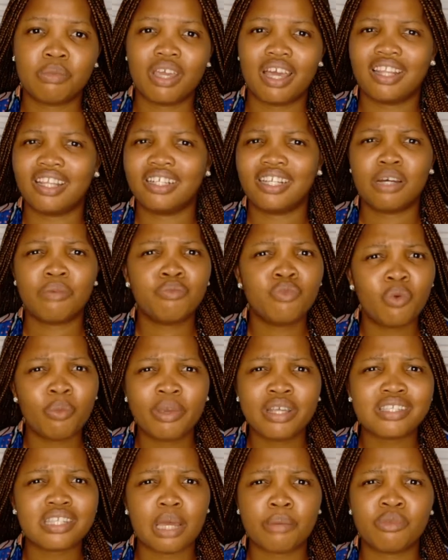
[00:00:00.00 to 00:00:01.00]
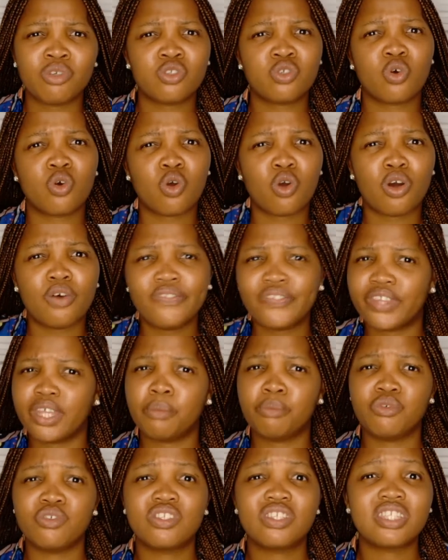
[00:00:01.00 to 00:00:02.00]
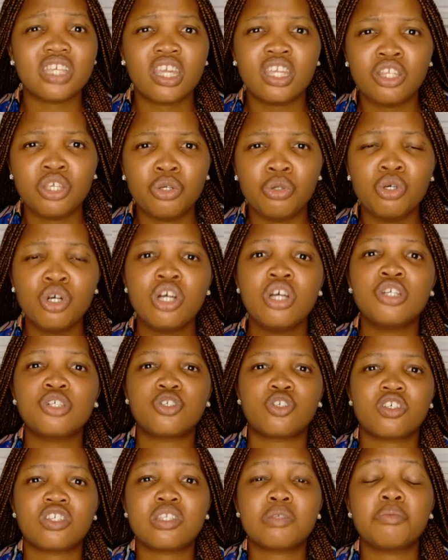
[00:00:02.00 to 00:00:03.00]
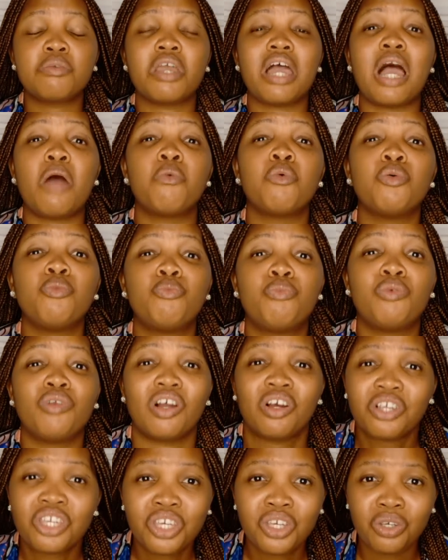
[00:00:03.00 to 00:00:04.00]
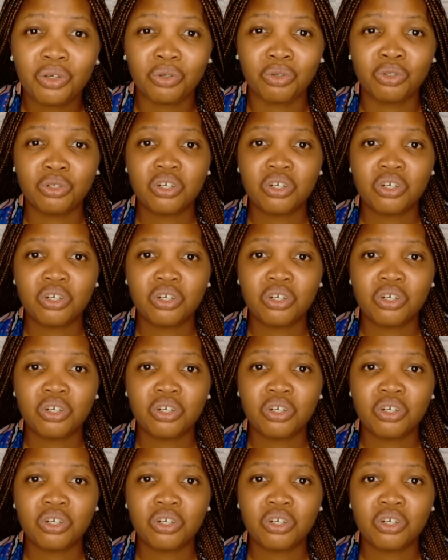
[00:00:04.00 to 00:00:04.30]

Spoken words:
and at that moment I'm not so comfortable seeing you, trust me, I will block you.